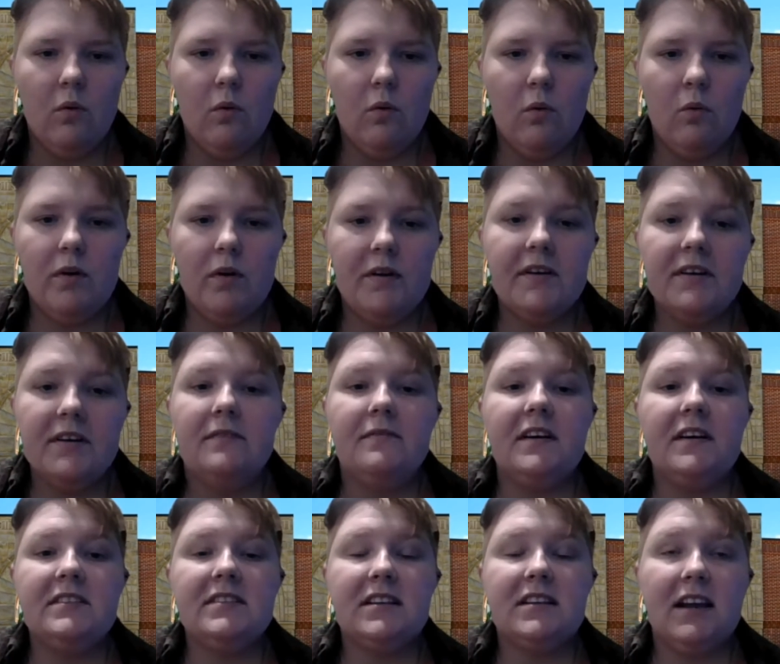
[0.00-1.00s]
We're
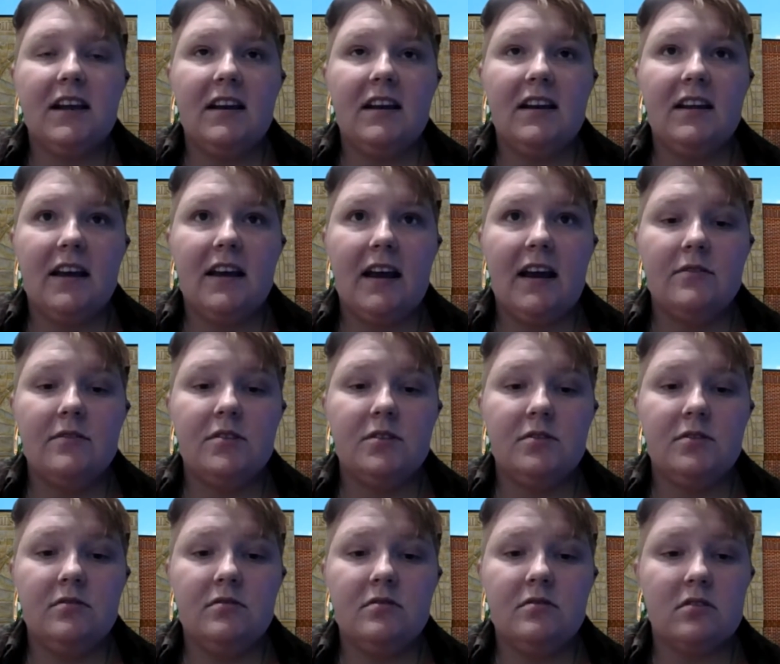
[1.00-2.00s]
investigating how
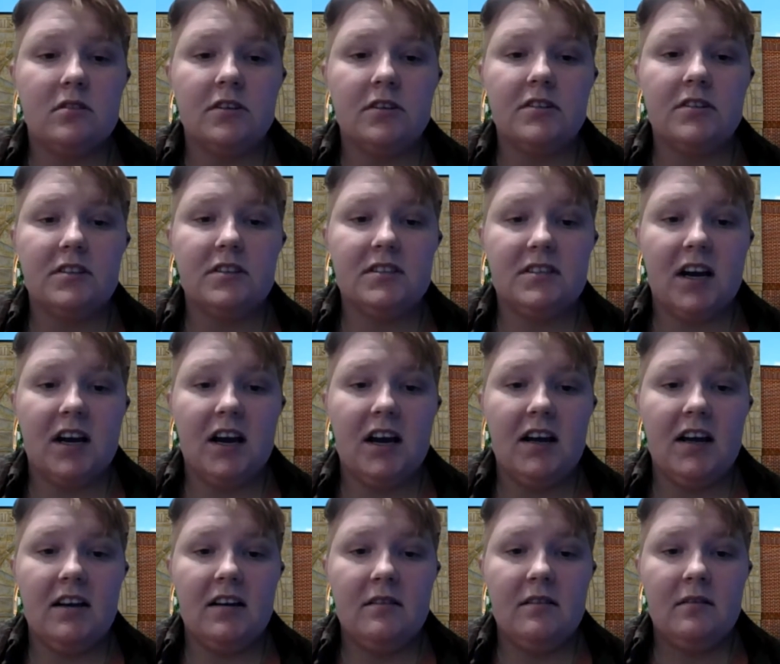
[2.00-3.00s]
students learn
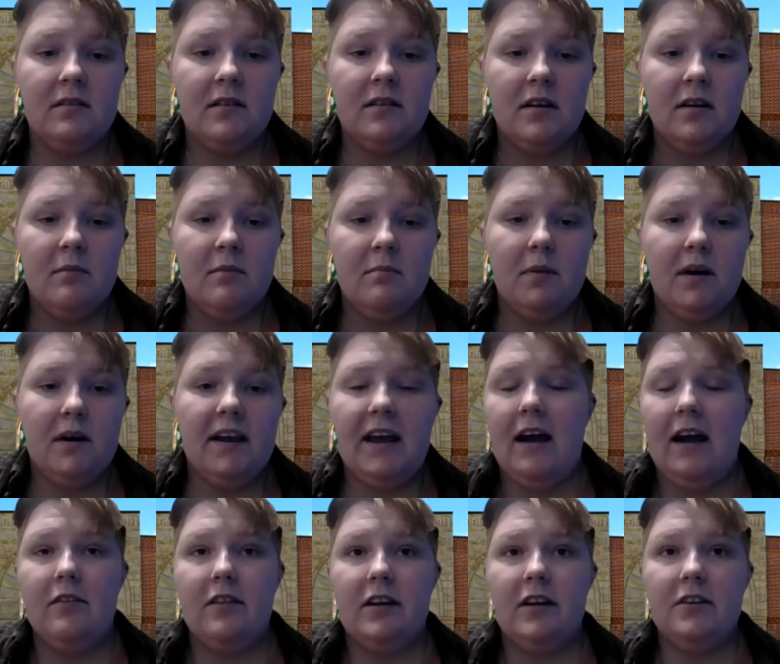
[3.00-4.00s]
design by
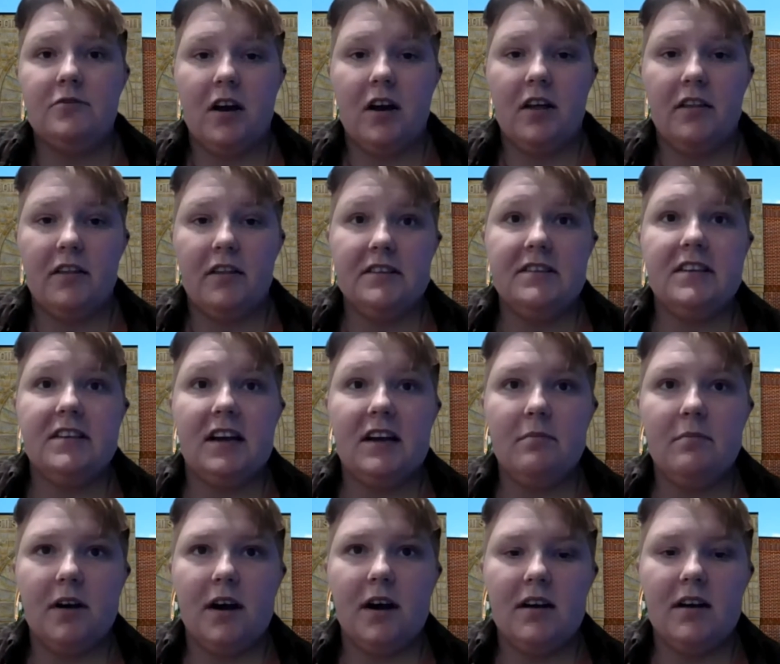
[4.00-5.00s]
how they draw their
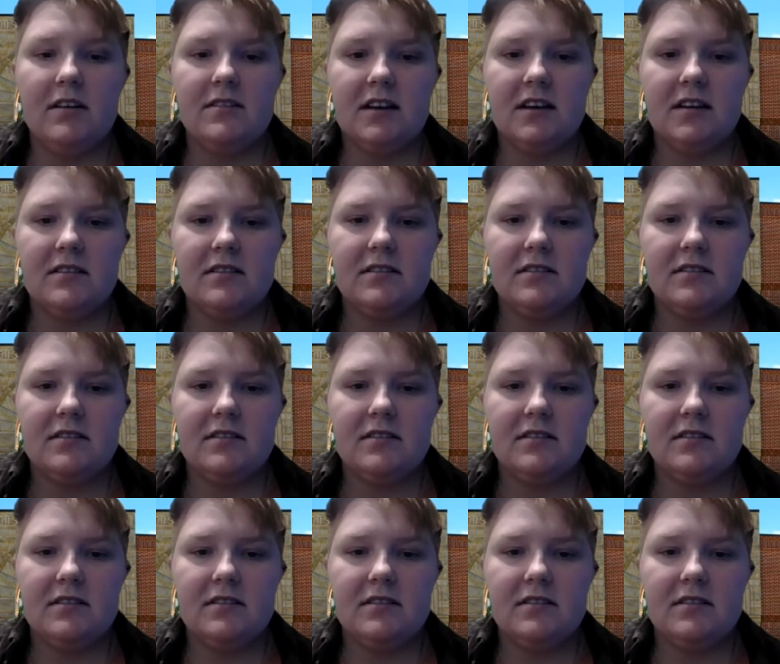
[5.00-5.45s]
design process.